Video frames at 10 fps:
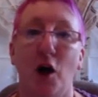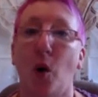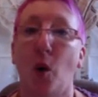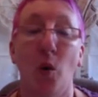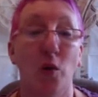
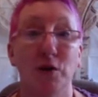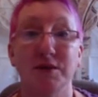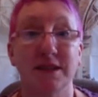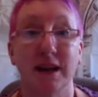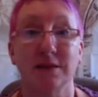all those
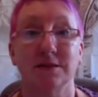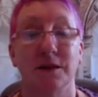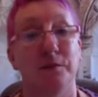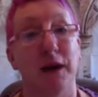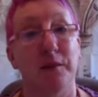things
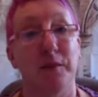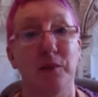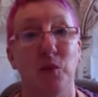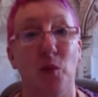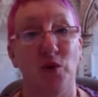that make
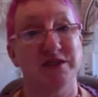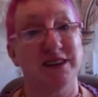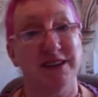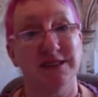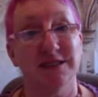people want to
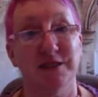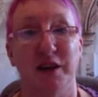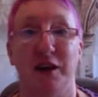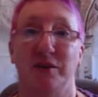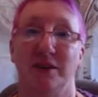listen to
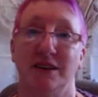you.